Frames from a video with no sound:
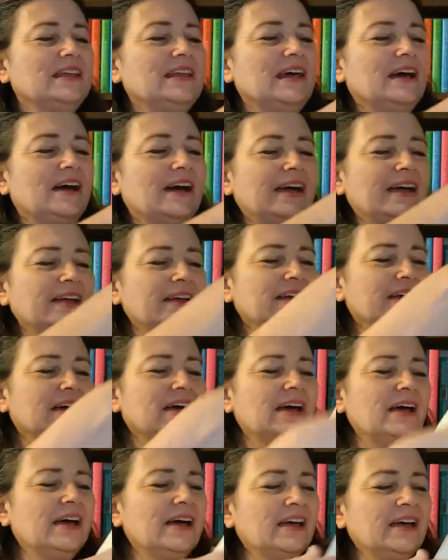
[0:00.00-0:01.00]
Now, I
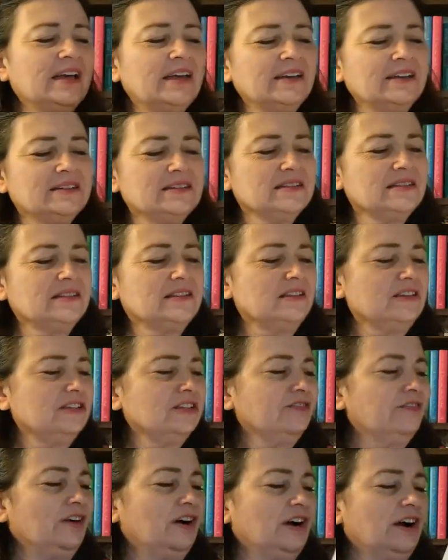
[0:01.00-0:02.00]
got
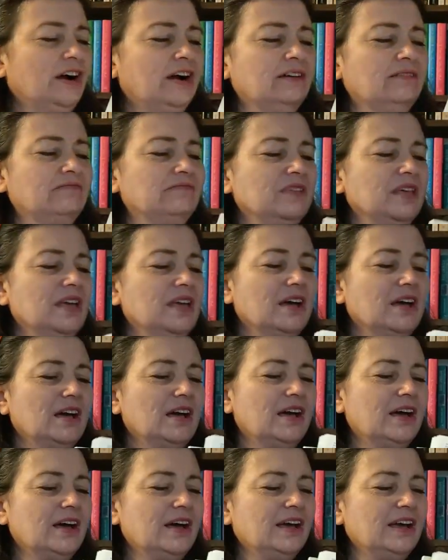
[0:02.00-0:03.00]
this far,
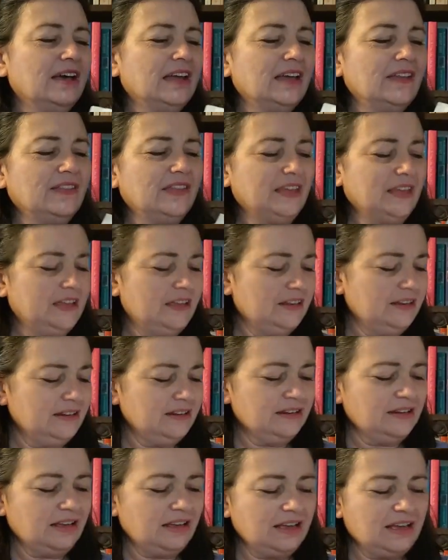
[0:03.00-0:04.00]
and
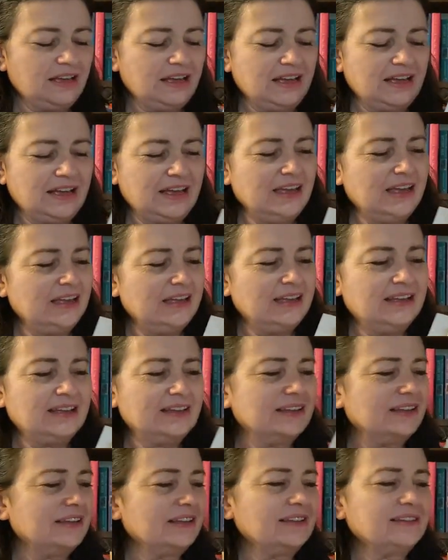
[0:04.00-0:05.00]
then I
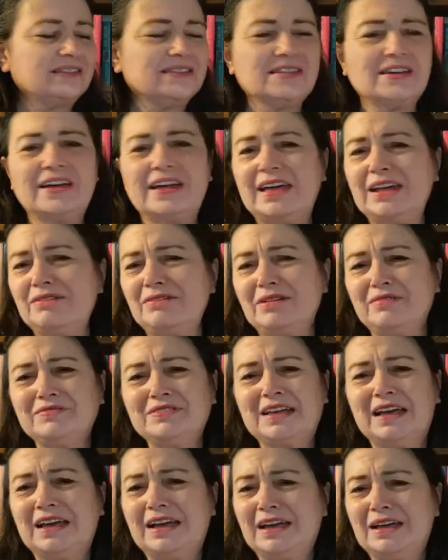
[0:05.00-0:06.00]
thought, I don't have
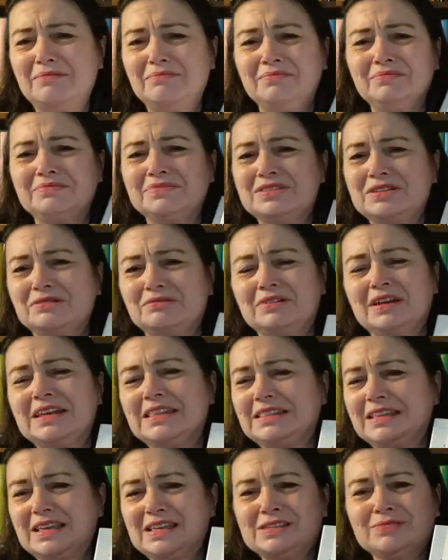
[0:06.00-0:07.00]
time to
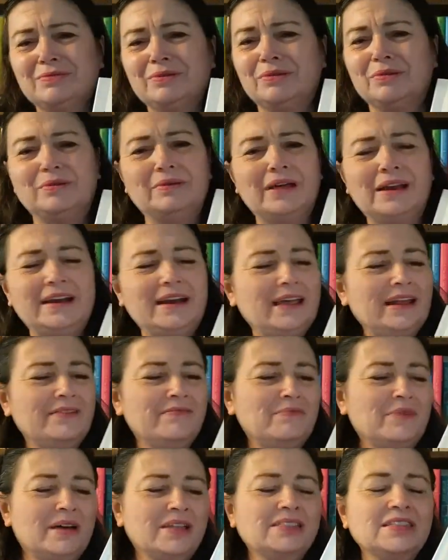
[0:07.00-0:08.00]
read this. We were running out
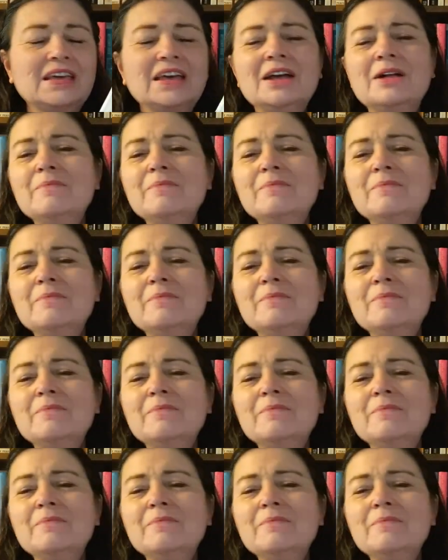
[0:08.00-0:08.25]
of month.